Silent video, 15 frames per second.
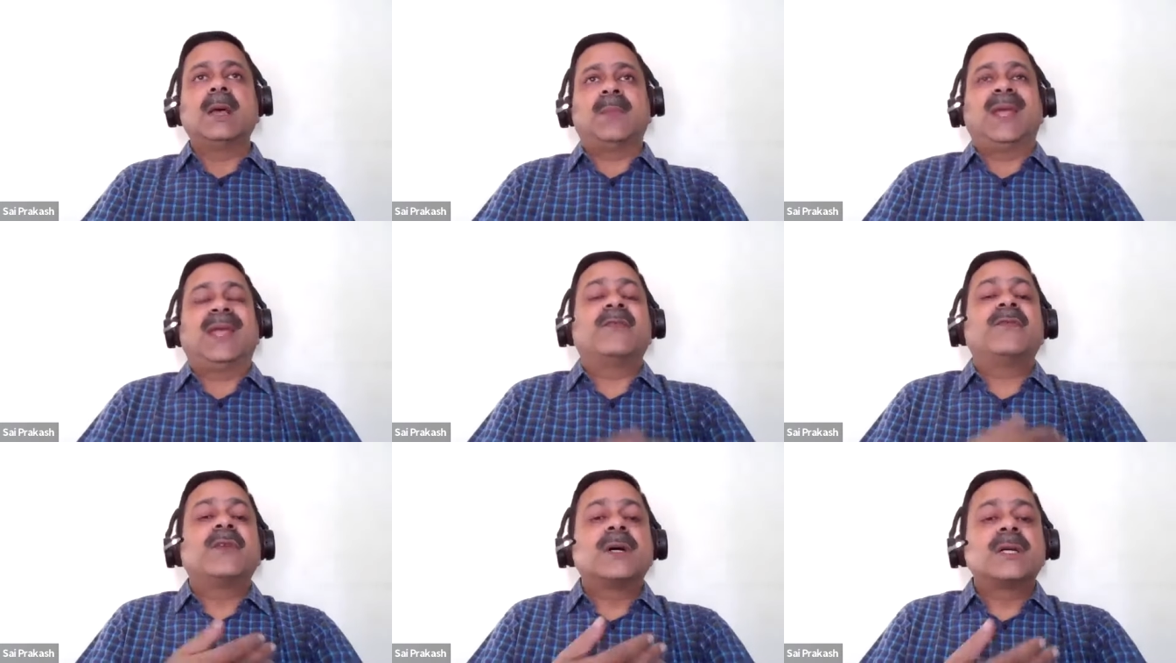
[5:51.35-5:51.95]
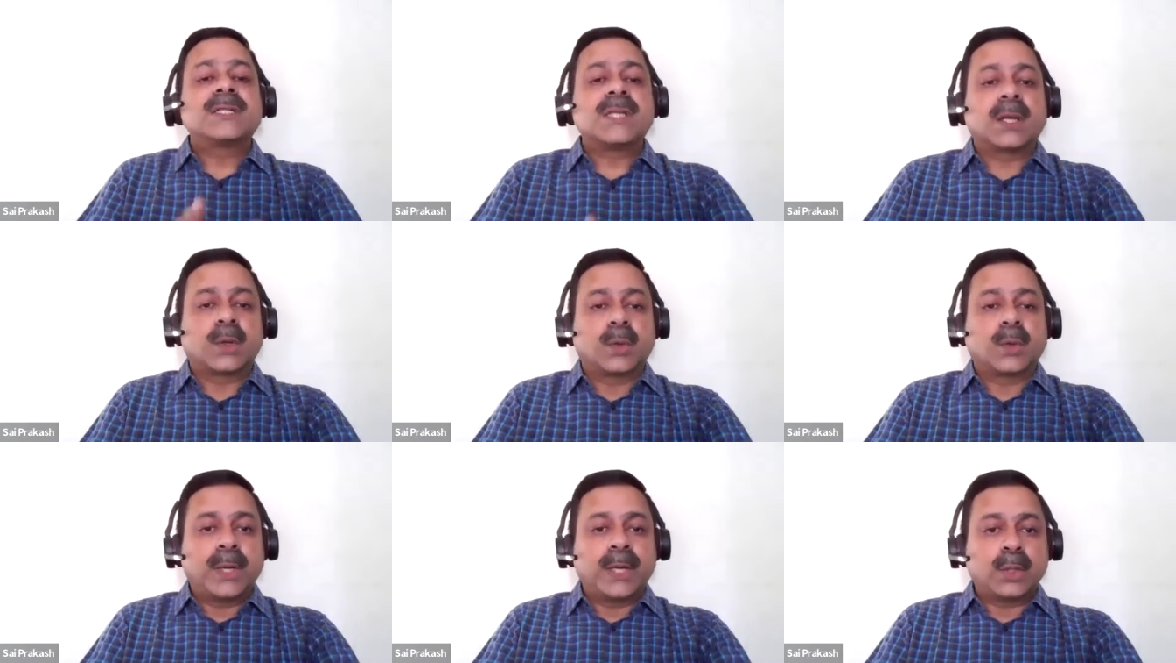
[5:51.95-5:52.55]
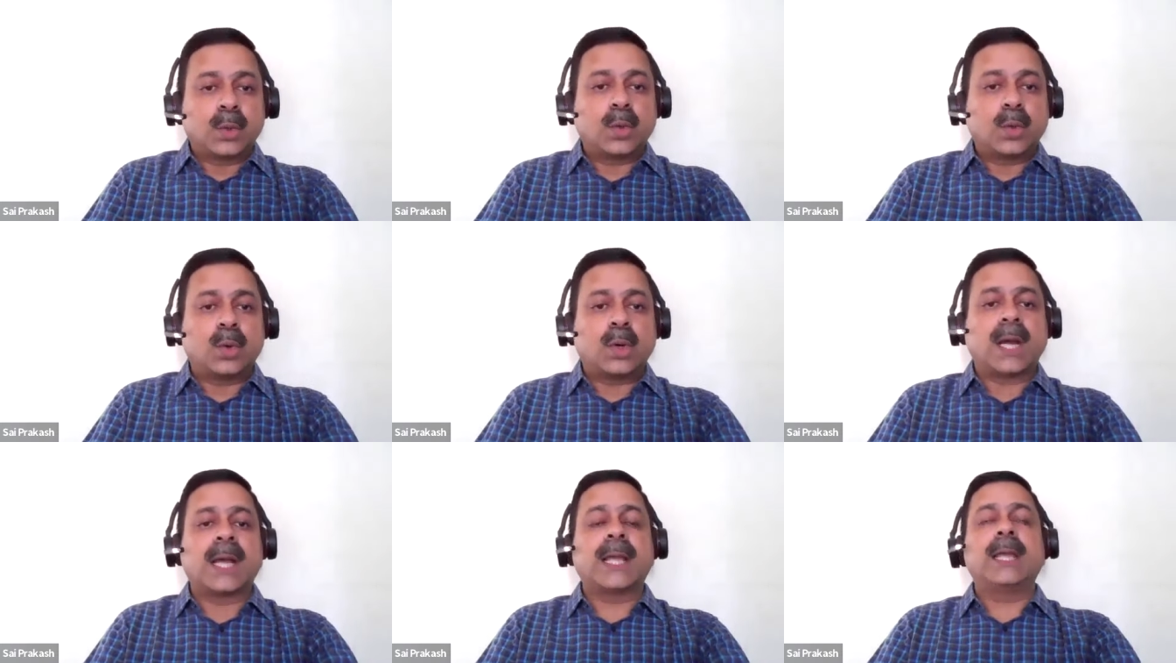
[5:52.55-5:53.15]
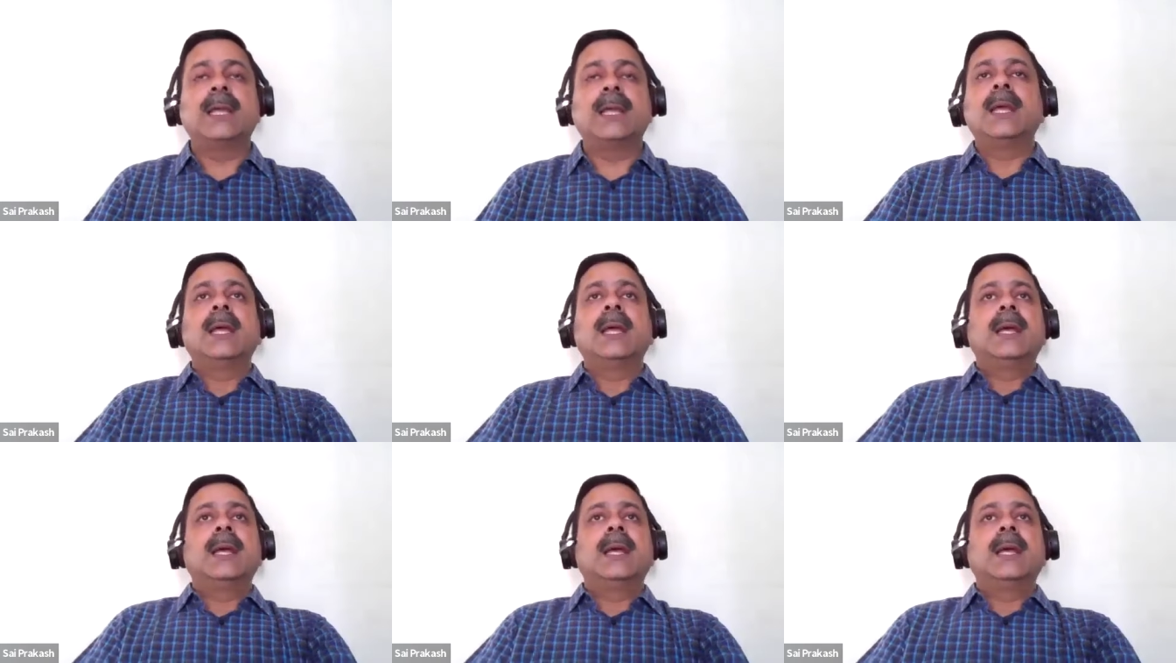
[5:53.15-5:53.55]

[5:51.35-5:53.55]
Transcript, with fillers: my efforts are going to go high